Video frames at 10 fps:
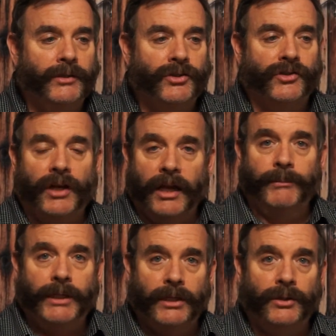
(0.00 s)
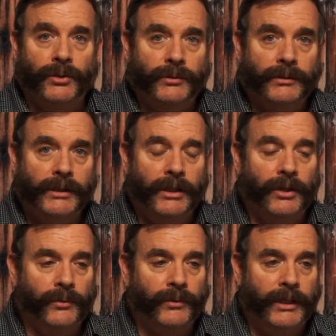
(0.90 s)
just to let me know,
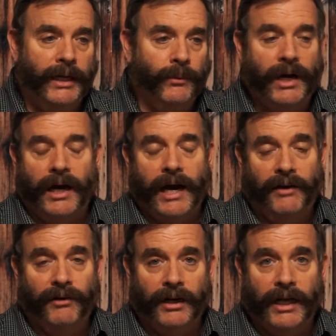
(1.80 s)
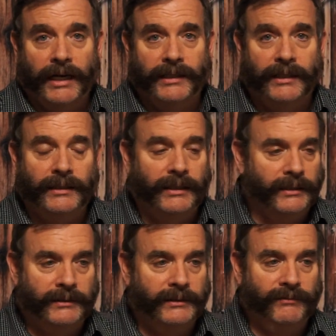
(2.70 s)
yeah, well, I really liked it.
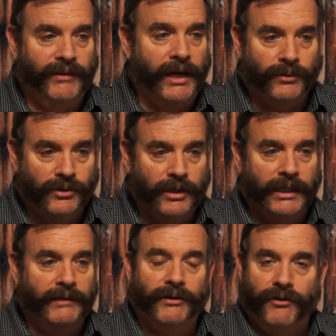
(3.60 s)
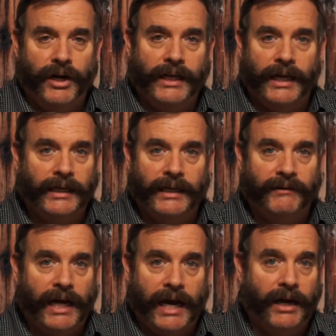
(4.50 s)
If I was going to give it a rating, I'd give
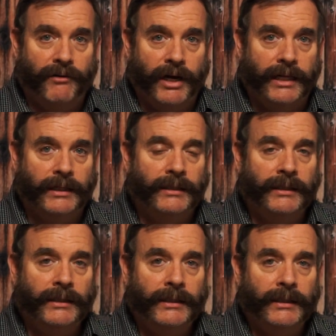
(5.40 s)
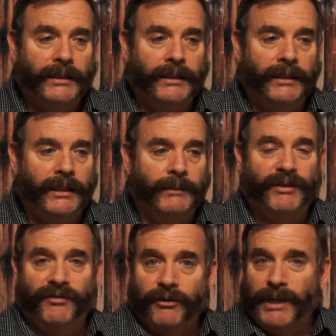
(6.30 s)
it a higher rating.
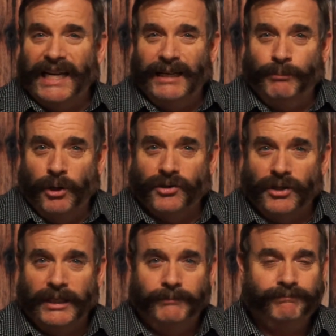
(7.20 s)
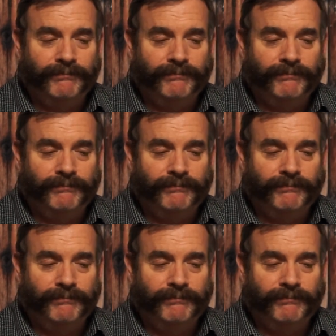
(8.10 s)
But for me personally,